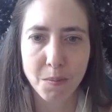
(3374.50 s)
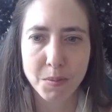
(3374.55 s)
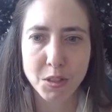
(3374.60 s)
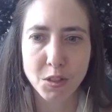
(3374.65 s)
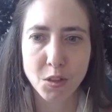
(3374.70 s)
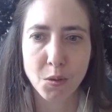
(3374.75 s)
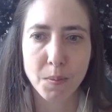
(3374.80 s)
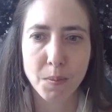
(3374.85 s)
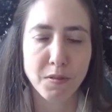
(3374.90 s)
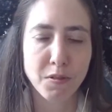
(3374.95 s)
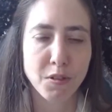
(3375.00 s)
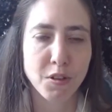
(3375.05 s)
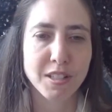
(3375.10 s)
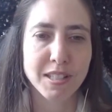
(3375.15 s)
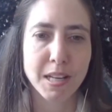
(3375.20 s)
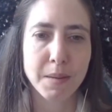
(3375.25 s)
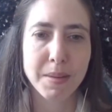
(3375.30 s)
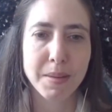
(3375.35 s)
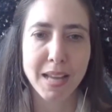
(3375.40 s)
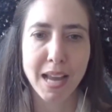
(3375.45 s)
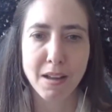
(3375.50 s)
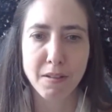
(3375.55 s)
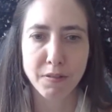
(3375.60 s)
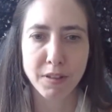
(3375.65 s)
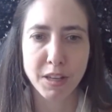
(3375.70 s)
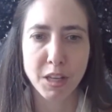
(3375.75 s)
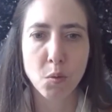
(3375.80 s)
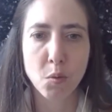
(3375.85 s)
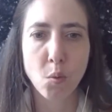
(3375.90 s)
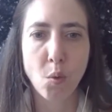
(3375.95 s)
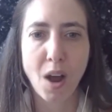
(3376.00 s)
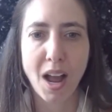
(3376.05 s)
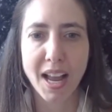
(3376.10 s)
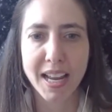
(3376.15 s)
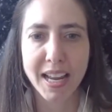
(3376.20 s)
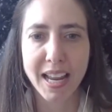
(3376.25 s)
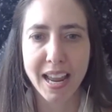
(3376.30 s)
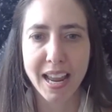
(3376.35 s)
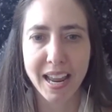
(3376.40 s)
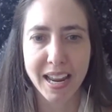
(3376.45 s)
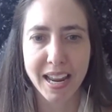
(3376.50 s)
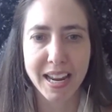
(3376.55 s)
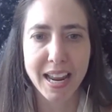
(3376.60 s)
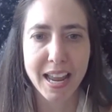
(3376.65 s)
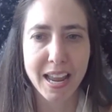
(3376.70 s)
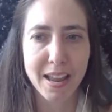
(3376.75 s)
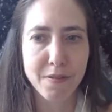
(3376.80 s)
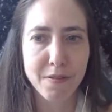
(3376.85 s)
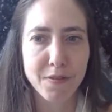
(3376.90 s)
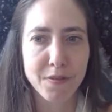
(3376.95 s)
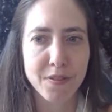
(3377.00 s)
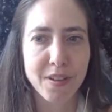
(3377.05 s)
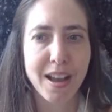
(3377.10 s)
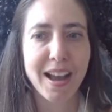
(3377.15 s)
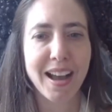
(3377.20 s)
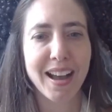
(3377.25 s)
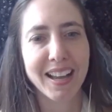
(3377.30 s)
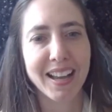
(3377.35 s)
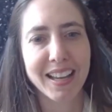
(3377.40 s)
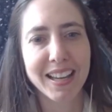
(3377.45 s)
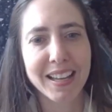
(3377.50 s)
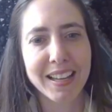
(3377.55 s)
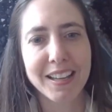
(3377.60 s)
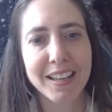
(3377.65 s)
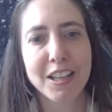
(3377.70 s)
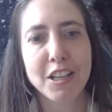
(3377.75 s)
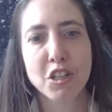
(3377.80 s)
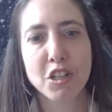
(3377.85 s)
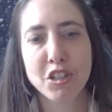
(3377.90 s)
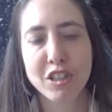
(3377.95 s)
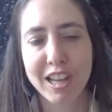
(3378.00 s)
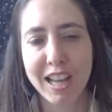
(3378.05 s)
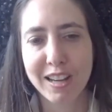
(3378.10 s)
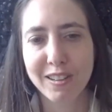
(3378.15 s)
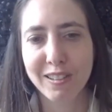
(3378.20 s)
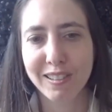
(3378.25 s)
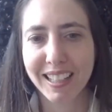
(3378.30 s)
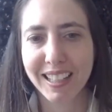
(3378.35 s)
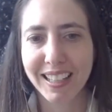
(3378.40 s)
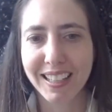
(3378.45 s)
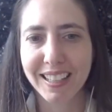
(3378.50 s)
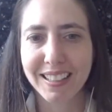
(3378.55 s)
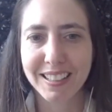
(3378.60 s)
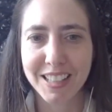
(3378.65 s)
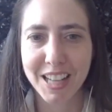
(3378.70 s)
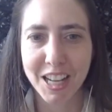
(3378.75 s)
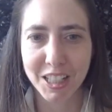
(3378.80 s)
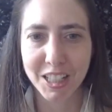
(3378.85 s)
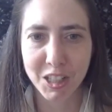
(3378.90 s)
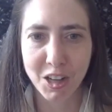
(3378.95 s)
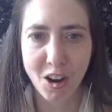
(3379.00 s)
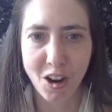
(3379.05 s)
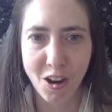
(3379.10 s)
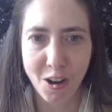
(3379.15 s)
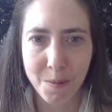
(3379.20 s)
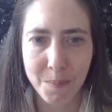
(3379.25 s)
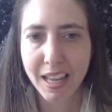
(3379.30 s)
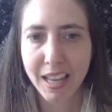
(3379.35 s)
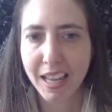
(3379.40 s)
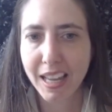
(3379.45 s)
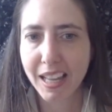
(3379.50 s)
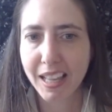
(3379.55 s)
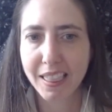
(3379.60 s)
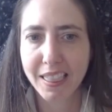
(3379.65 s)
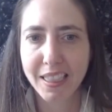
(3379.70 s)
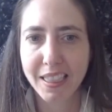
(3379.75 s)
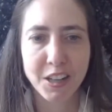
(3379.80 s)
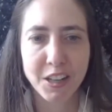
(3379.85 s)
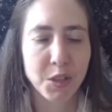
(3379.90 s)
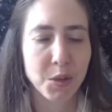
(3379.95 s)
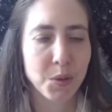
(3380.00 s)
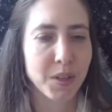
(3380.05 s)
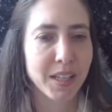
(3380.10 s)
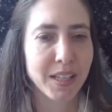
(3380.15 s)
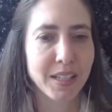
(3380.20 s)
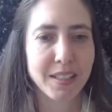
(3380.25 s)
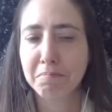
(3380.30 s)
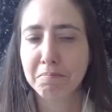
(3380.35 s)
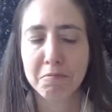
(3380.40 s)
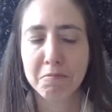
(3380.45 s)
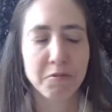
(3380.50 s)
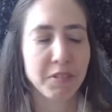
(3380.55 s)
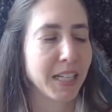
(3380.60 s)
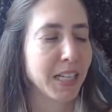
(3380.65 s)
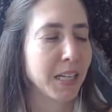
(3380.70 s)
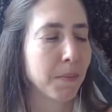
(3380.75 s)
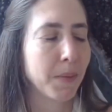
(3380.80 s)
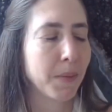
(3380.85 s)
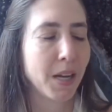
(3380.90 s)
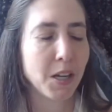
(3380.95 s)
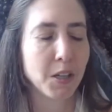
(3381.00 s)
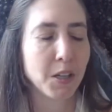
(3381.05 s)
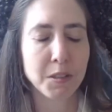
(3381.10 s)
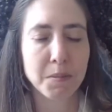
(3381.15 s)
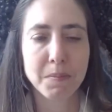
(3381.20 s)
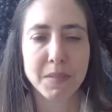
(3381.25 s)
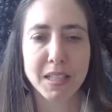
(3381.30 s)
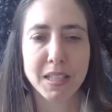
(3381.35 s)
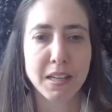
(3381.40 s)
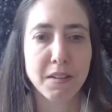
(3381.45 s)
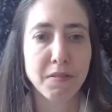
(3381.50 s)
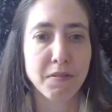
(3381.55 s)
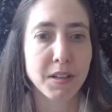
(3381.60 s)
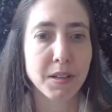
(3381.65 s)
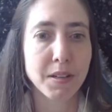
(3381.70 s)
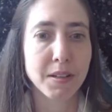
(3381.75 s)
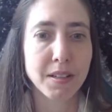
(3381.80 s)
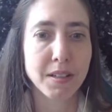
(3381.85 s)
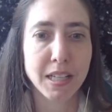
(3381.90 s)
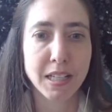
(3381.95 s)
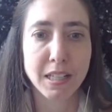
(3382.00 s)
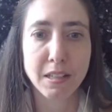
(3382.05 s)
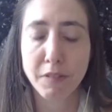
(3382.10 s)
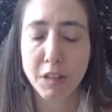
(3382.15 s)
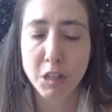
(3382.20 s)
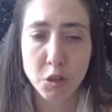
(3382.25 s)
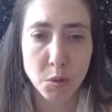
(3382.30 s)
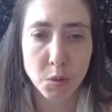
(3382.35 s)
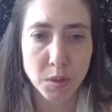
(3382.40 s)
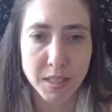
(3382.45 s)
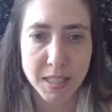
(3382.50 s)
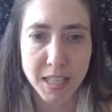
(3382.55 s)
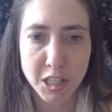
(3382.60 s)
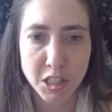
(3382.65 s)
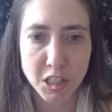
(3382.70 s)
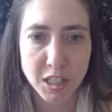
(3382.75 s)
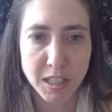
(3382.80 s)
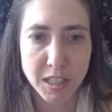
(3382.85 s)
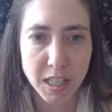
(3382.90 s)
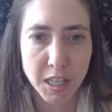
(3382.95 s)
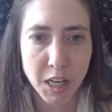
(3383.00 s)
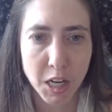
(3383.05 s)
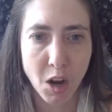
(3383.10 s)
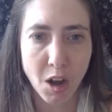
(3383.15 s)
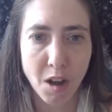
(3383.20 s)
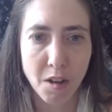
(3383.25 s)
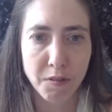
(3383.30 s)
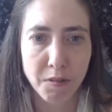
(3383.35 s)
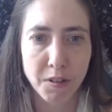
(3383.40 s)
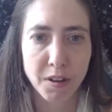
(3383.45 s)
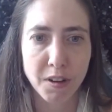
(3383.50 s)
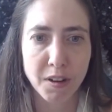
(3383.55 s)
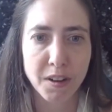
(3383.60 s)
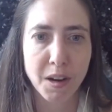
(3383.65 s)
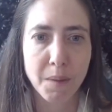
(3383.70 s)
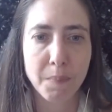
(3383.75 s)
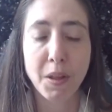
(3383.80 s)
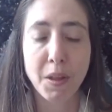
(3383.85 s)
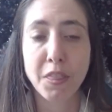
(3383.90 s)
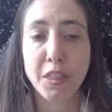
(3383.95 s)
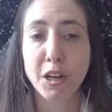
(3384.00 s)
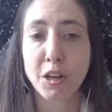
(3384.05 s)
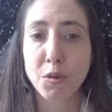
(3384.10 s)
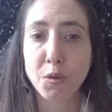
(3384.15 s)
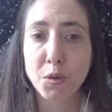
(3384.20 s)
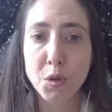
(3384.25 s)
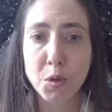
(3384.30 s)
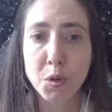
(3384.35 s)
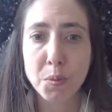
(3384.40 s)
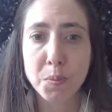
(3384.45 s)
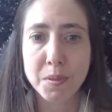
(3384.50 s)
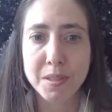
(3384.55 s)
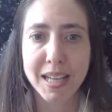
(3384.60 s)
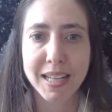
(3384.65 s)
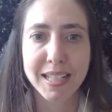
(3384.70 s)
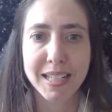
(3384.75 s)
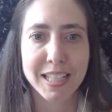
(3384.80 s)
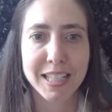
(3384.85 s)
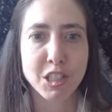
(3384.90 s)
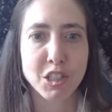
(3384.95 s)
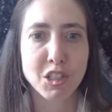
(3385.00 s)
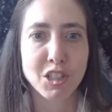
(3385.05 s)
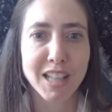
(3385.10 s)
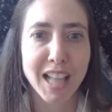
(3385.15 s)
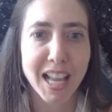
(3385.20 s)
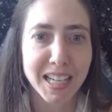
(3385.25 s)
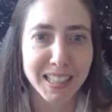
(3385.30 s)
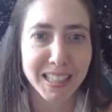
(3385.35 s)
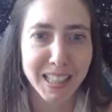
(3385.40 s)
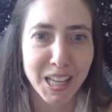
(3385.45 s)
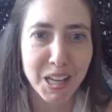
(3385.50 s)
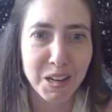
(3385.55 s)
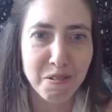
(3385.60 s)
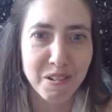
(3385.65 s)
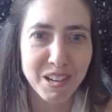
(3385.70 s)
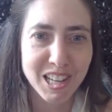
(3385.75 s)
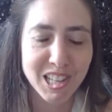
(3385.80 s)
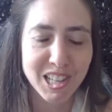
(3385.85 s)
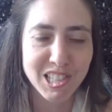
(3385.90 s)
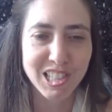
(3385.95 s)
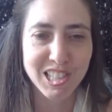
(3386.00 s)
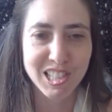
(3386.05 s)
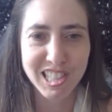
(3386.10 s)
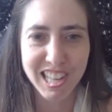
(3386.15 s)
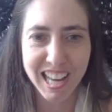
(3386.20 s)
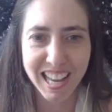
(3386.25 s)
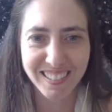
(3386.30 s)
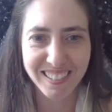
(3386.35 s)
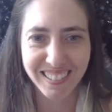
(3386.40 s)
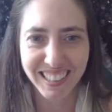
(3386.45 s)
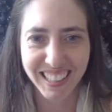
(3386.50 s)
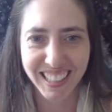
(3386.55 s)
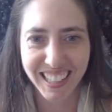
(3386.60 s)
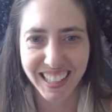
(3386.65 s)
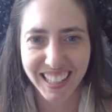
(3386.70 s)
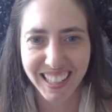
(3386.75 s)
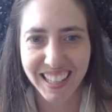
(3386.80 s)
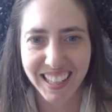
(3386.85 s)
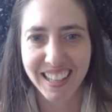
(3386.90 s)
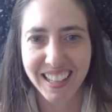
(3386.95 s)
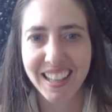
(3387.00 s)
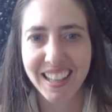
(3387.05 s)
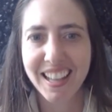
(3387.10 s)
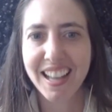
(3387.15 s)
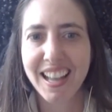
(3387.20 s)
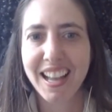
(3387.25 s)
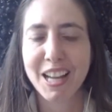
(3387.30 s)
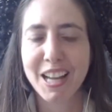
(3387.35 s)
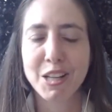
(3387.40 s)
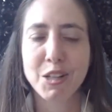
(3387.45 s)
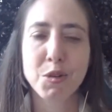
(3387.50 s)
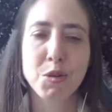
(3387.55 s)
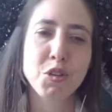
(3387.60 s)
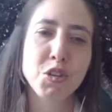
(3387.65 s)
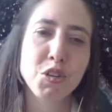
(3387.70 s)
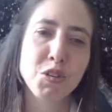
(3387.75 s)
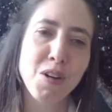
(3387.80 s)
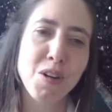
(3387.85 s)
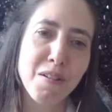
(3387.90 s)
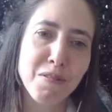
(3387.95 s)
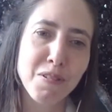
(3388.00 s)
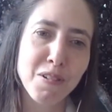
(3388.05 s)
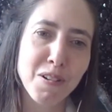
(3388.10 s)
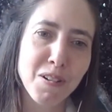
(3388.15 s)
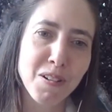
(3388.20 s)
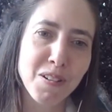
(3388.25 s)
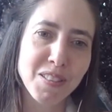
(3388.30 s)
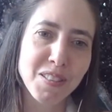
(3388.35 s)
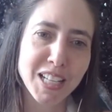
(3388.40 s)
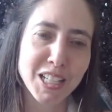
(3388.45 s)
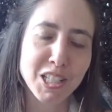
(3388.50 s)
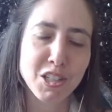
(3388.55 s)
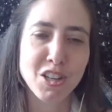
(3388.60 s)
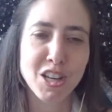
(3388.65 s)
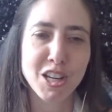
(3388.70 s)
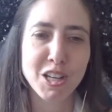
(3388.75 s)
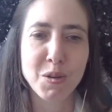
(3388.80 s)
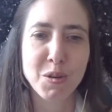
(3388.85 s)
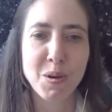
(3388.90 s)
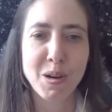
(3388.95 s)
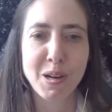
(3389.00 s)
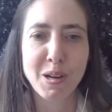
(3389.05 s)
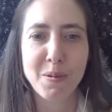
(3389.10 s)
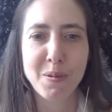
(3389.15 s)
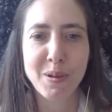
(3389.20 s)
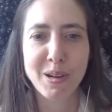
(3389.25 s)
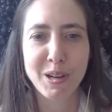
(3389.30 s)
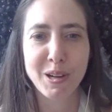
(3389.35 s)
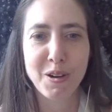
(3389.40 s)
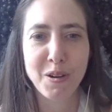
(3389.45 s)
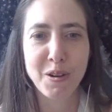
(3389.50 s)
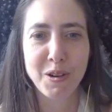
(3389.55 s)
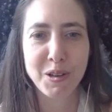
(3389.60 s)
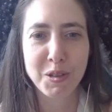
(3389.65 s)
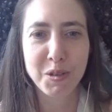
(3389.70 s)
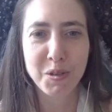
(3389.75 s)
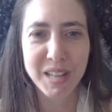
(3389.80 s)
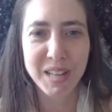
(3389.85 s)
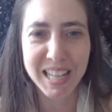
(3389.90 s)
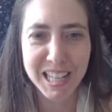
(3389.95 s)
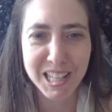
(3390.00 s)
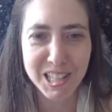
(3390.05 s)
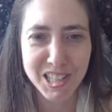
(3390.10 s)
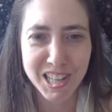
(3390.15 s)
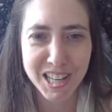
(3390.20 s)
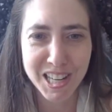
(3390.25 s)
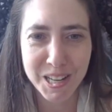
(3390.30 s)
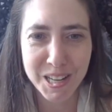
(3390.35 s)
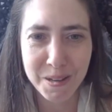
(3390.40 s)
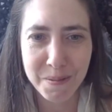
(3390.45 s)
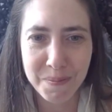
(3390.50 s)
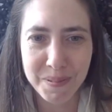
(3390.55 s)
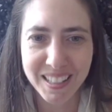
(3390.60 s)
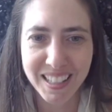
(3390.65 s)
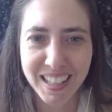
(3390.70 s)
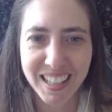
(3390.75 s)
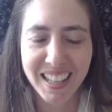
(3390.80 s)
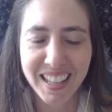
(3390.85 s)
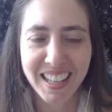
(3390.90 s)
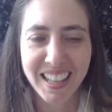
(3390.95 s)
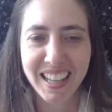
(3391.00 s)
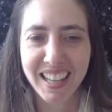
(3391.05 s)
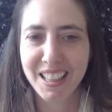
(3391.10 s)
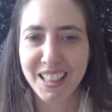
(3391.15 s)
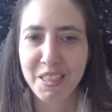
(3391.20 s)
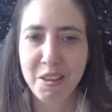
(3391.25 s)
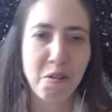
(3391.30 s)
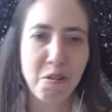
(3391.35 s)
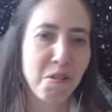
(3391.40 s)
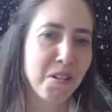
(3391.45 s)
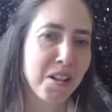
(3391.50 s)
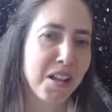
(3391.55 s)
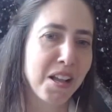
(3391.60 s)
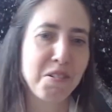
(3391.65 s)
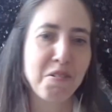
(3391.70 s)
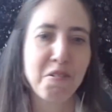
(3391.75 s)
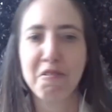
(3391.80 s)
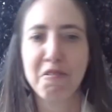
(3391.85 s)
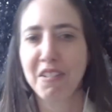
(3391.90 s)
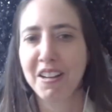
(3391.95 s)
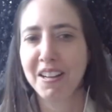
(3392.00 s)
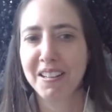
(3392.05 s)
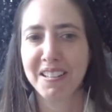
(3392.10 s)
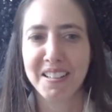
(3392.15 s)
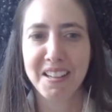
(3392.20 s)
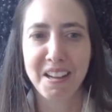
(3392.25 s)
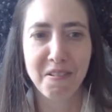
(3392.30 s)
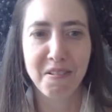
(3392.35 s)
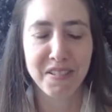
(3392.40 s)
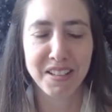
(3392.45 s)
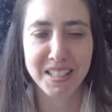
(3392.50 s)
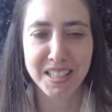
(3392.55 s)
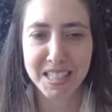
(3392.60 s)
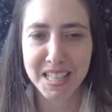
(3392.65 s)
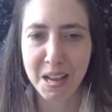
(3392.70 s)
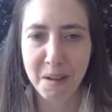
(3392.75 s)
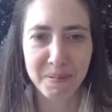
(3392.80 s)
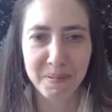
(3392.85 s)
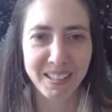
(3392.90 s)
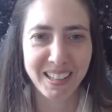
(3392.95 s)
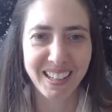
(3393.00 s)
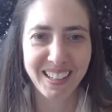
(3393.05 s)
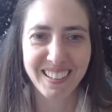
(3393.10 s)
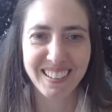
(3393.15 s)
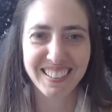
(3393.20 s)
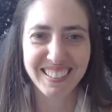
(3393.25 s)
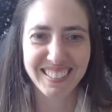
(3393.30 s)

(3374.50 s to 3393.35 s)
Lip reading: So my first name, Yafi, Yafi, channeling.com. And there you can read about the different individual sessions that I offer, about the groups. I teach light language and channeling. I do travel. Next January, we're going to Egypt. And there are all kind of fun events happening.